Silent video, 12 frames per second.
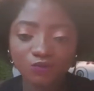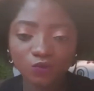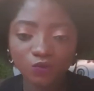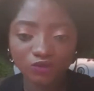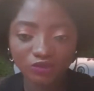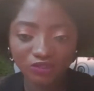
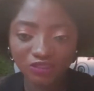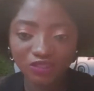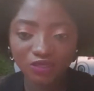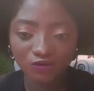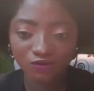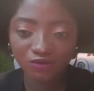you want to
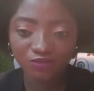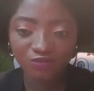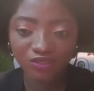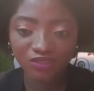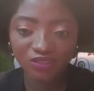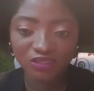sell,
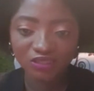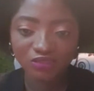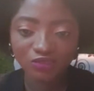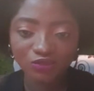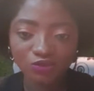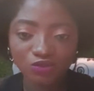
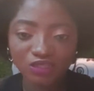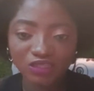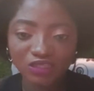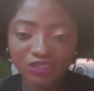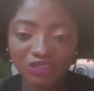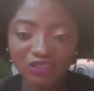basically. So
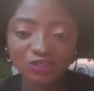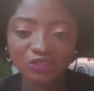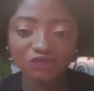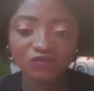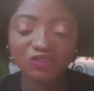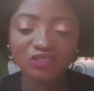it's easy
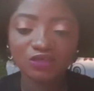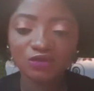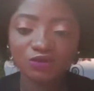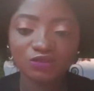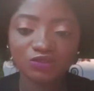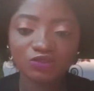to even
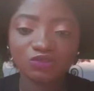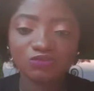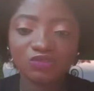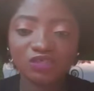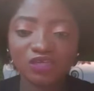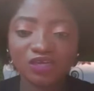sell on
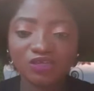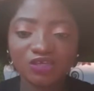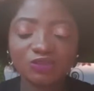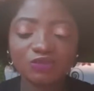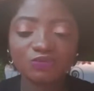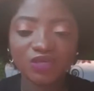social media.
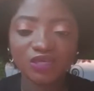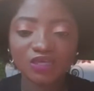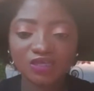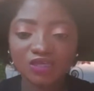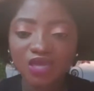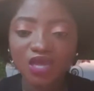You're into
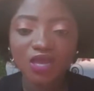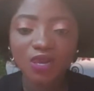baking,